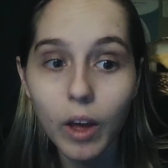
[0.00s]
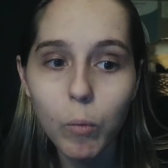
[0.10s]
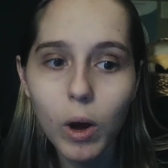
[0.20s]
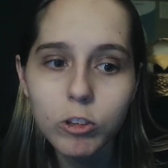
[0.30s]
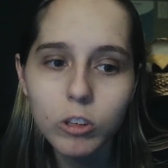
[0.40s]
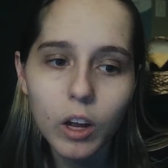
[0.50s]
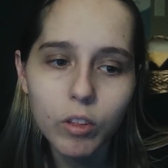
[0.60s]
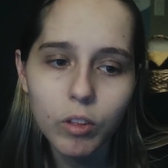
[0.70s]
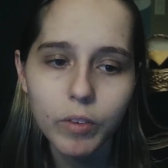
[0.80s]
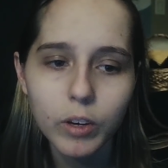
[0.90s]
I watch a lot
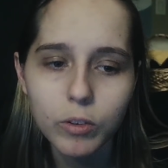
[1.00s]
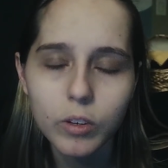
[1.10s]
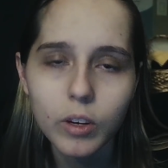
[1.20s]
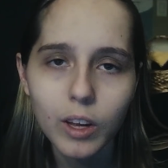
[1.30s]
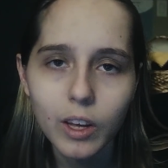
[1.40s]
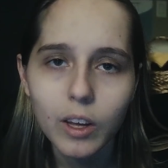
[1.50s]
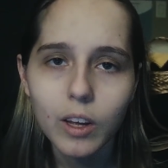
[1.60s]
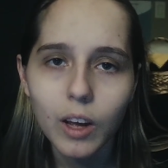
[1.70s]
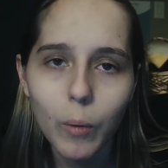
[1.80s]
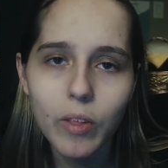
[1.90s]
of stuff.
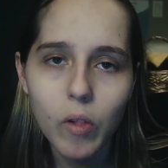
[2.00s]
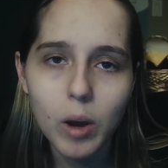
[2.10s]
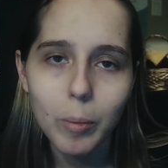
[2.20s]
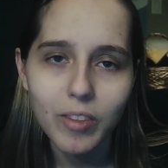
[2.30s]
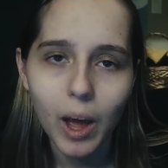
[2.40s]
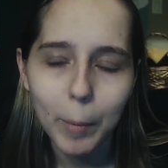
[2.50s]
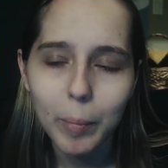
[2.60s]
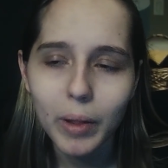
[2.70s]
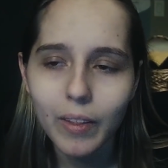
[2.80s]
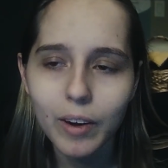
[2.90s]
I waste a lot of my time. I
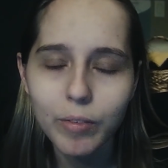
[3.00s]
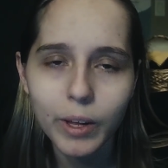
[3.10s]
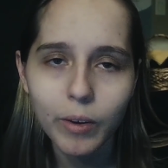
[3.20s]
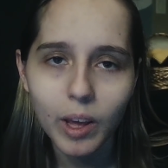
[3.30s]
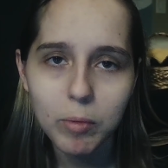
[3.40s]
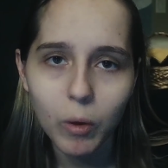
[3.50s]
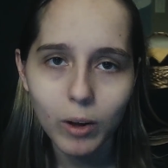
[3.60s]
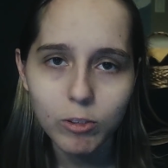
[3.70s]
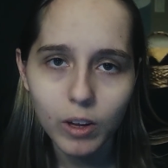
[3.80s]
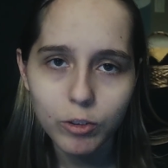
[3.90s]
play a lot of video games. I
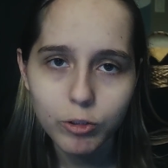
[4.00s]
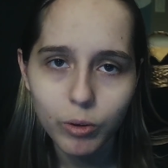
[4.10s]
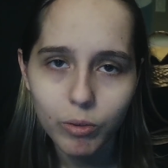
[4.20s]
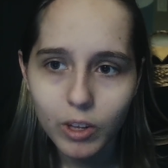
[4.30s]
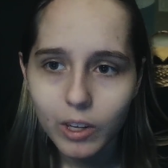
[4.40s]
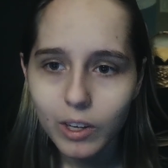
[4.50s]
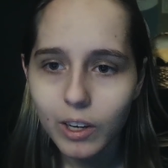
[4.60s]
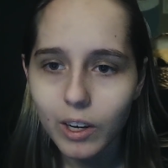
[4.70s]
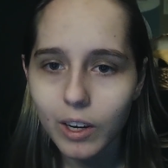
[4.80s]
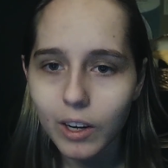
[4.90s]
watch a lot of shows.
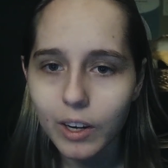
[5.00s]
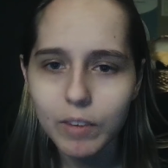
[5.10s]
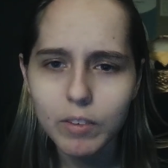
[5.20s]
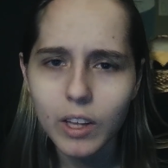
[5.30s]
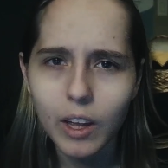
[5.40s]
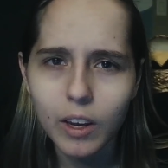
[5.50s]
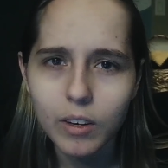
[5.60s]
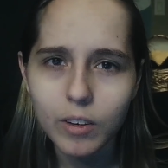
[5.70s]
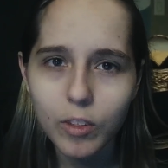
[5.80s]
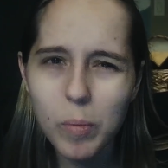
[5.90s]
And even
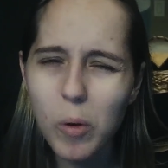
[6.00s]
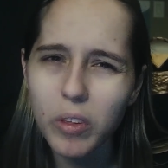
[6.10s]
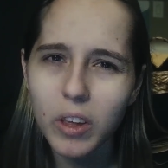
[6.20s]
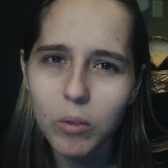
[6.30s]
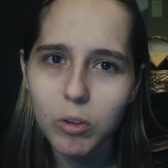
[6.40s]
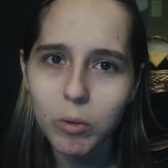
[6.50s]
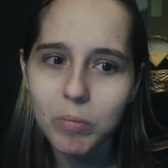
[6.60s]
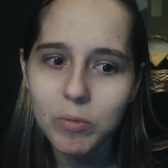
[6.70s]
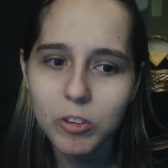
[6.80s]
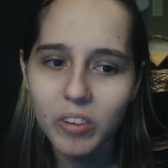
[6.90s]
then, it's mostly YouTube
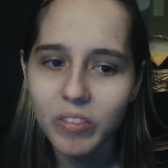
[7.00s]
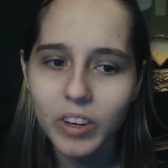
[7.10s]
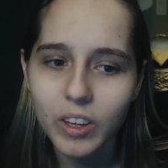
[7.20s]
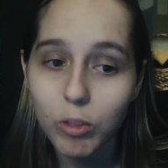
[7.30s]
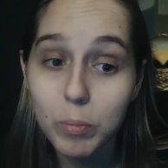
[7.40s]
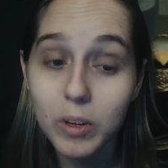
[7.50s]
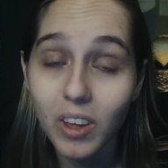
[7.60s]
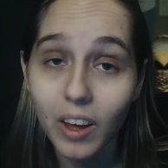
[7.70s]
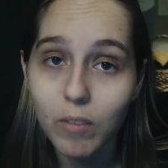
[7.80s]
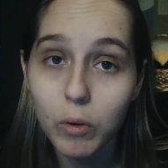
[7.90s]
videos.
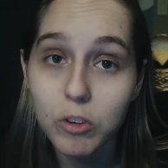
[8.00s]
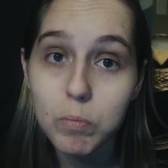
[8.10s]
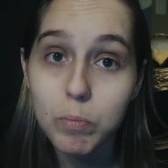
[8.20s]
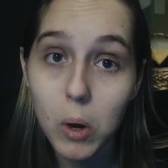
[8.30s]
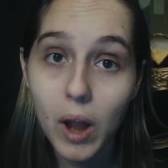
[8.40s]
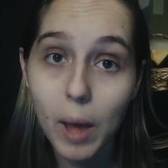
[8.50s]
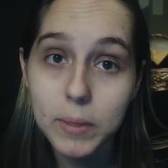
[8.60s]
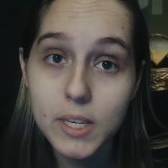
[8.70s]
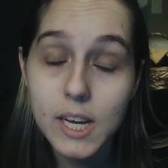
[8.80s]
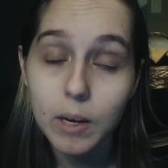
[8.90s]
Speaking of which, Bon
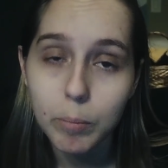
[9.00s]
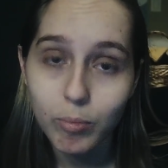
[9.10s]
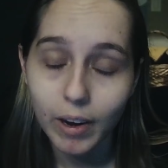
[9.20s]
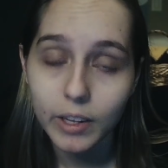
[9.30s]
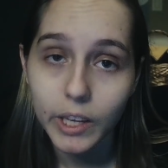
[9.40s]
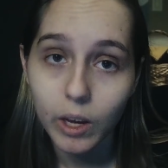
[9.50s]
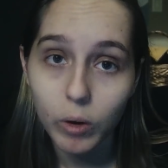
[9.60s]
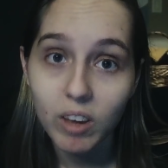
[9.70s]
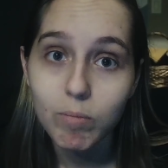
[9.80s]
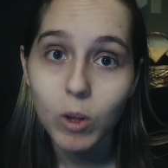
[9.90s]
Appetit, Brad
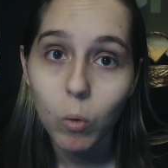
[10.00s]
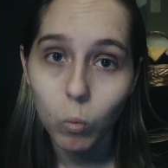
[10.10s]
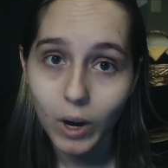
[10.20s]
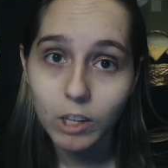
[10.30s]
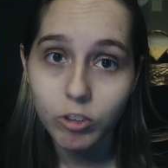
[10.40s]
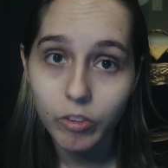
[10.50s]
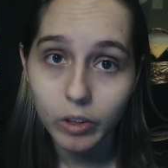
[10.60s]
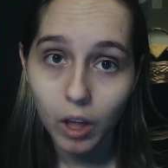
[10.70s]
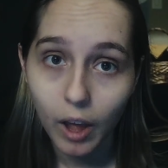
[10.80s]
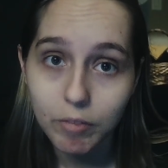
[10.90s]
Leone. Watch It's
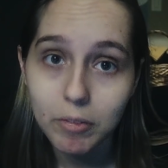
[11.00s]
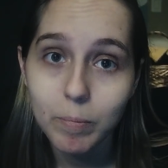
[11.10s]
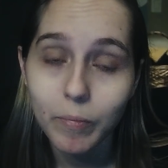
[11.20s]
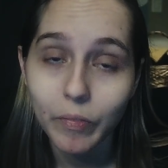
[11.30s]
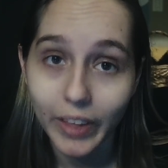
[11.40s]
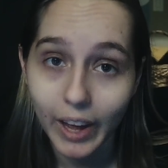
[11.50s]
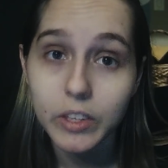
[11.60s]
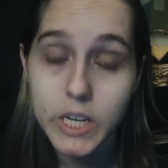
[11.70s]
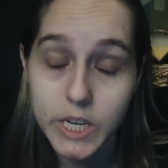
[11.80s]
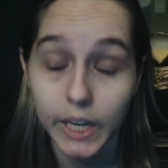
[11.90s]
Alive.
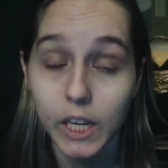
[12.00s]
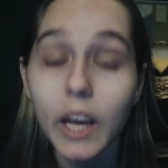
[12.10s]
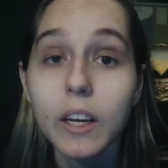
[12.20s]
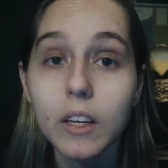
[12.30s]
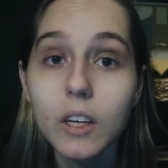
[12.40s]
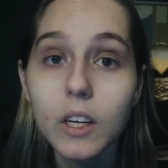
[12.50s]
That's addicting.